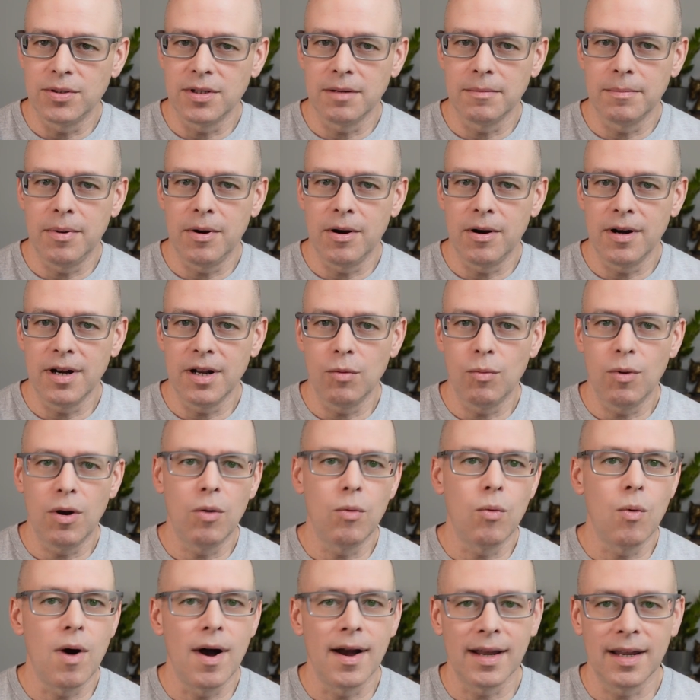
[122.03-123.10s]
party while
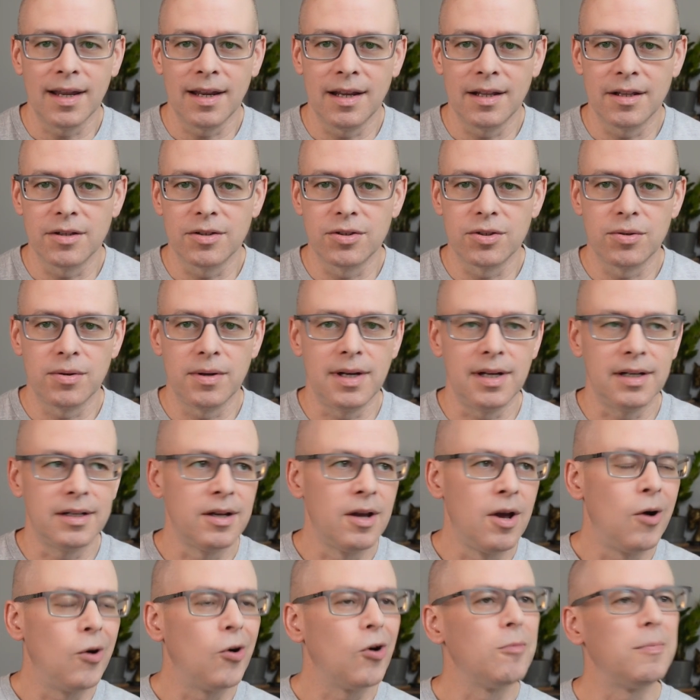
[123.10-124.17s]
walking in the street,
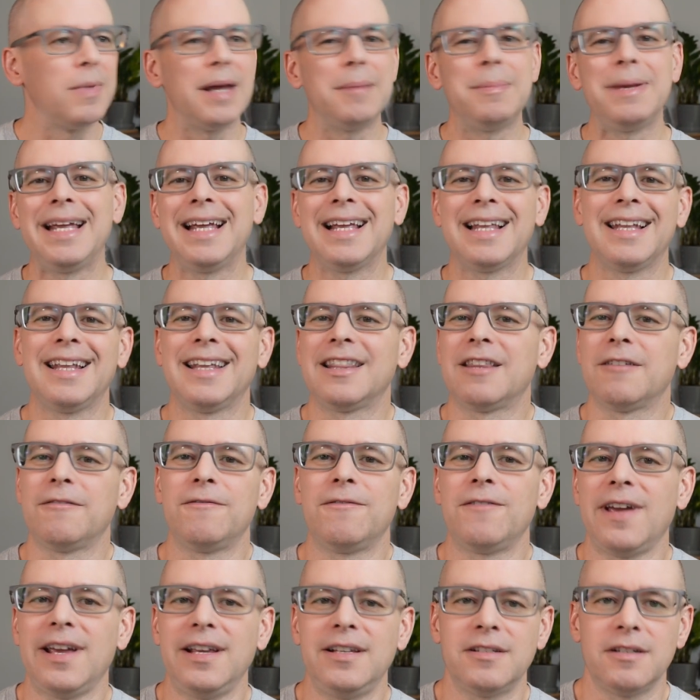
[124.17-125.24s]
or maybe let the
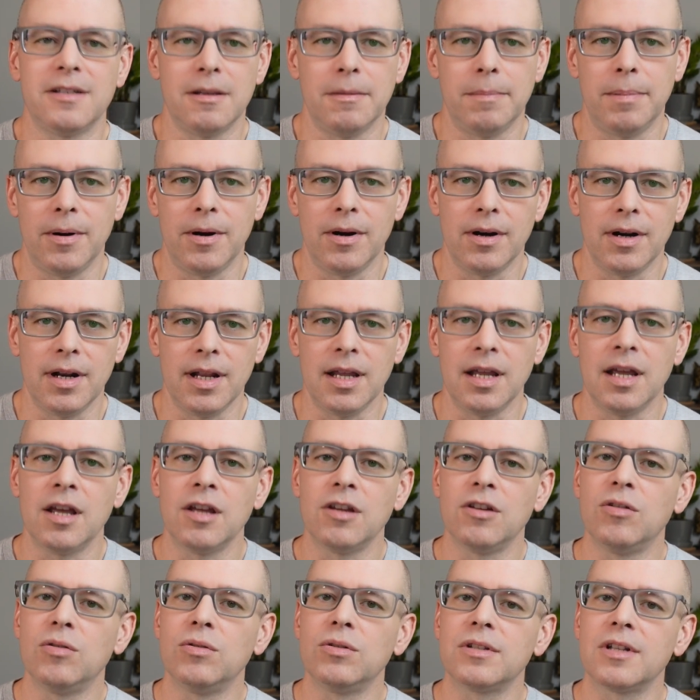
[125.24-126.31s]
face of the party
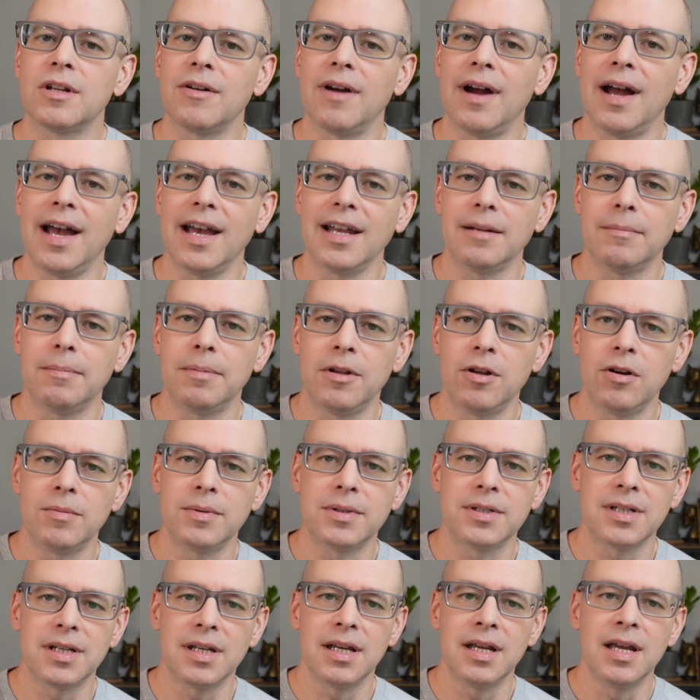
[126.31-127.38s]
use their high
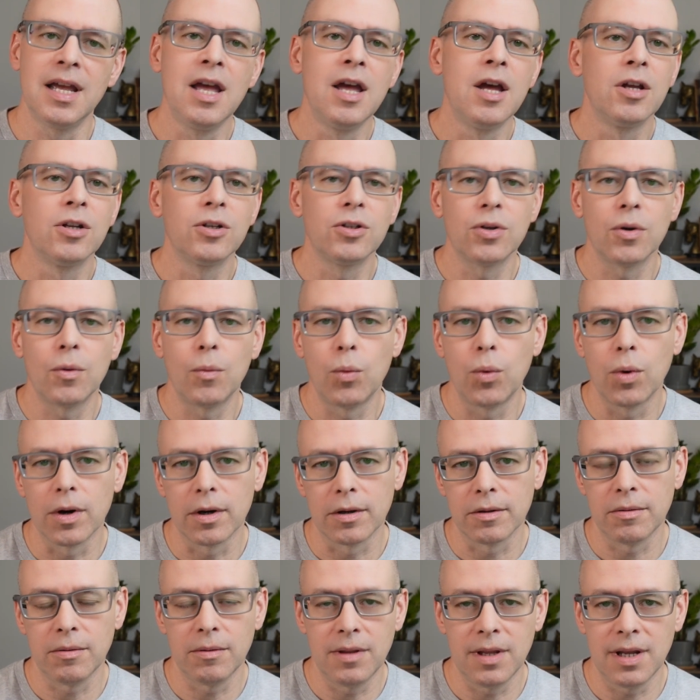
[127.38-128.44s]
diplomacy to work
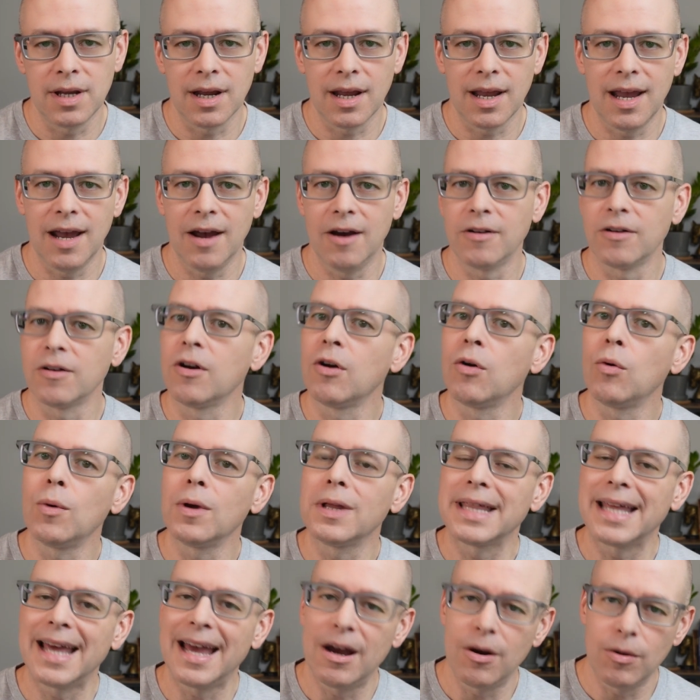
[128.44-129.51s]
through the encounter
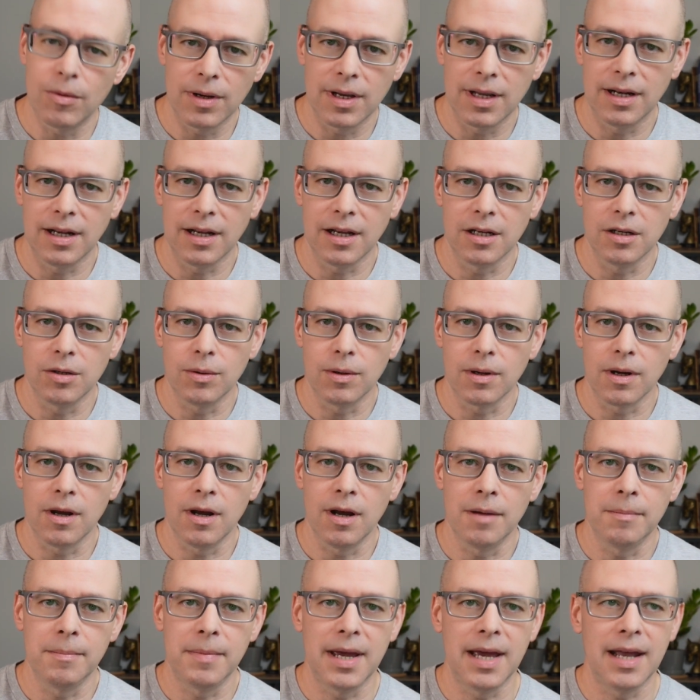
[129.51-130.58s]
without getting into a
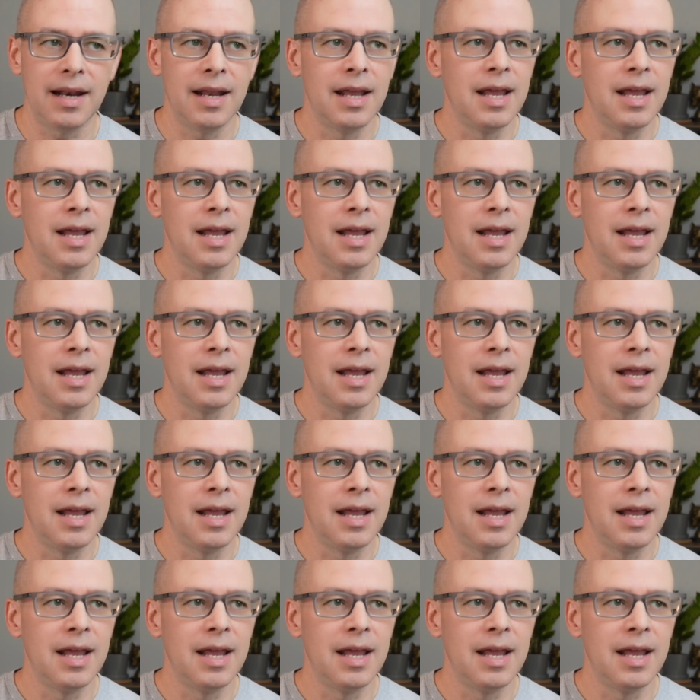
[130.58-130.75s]
combat.